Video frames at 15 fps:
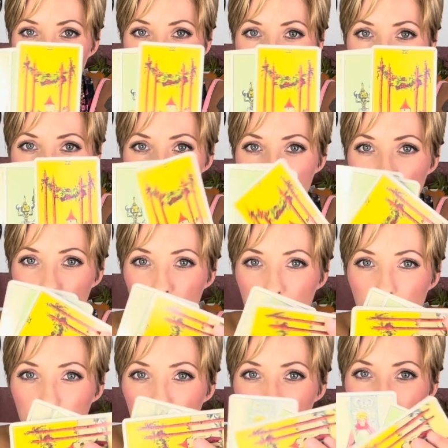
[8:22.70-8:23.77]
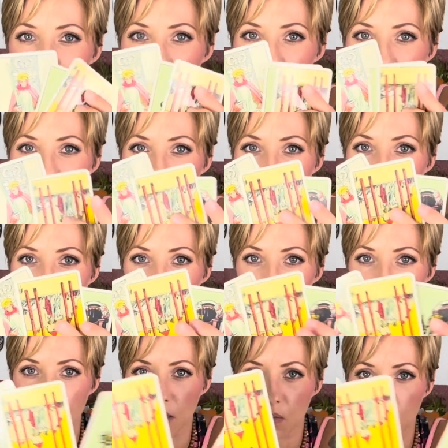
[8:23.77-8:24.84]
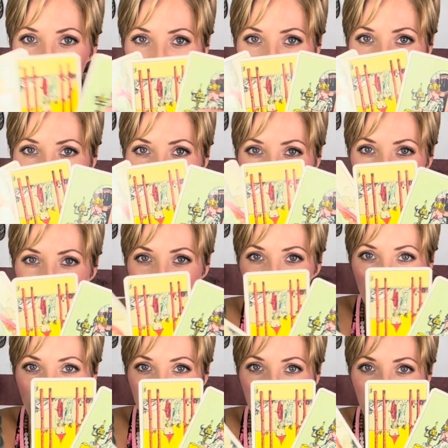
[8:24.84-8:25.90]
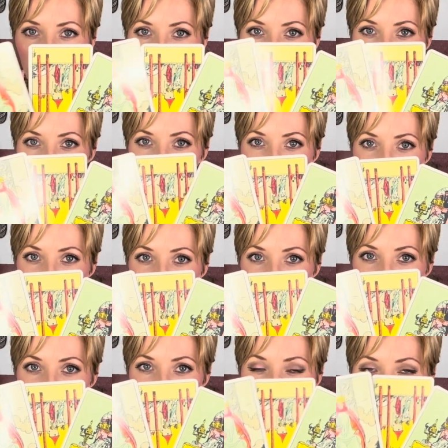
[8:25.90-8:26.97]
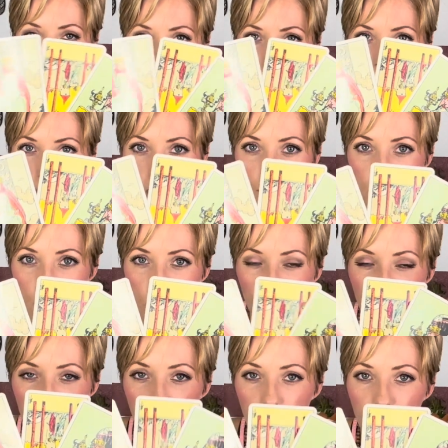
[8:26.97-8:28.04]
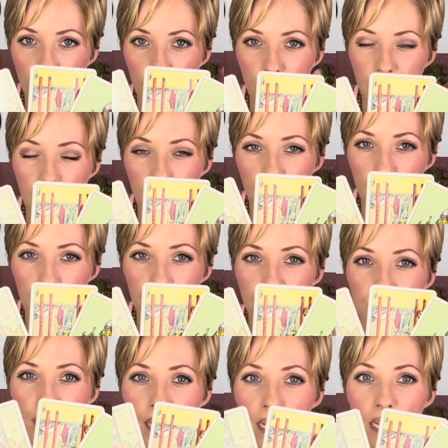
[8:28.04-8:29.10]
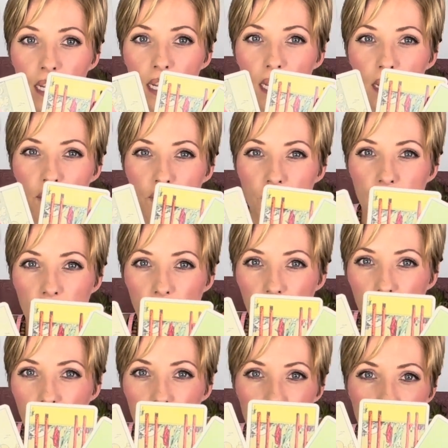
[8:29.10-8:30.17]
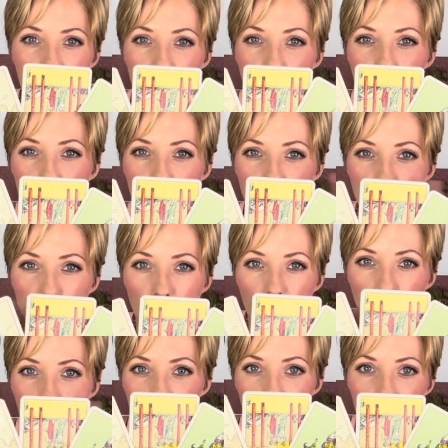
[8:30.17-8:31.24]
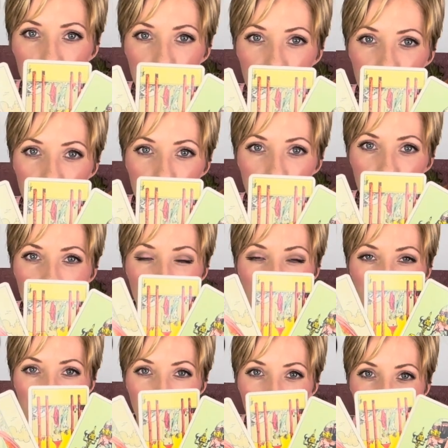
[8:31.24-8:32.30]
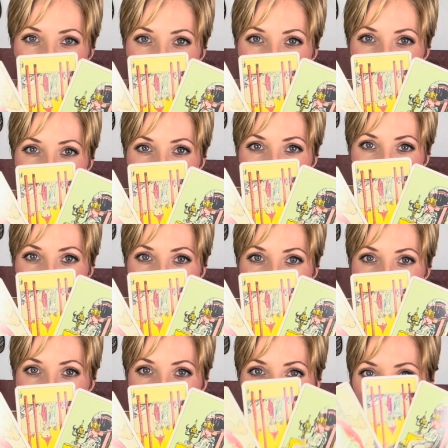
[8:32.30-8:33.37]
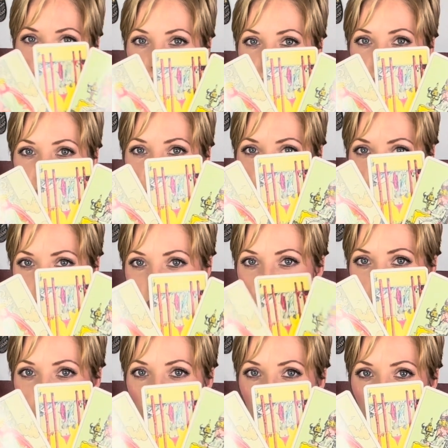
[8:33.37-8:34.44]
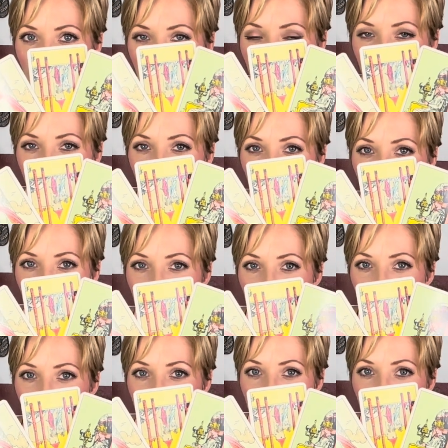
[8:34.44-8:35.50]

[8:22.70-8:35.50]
So to me, it's like maybe there was a separation in that, in your life growing up. If not in your childhood with your parents, maybe you yourself have gone through